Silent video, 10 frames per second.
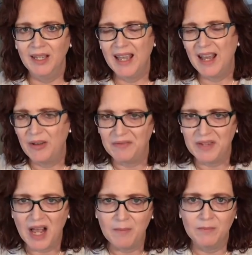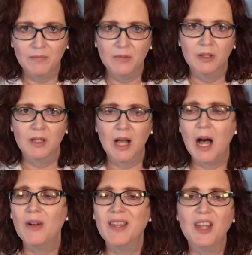don't have time.
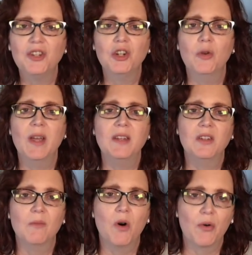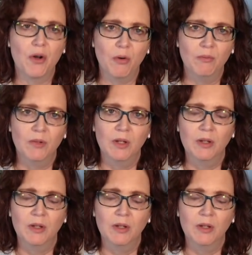I'll get to it tomorrow.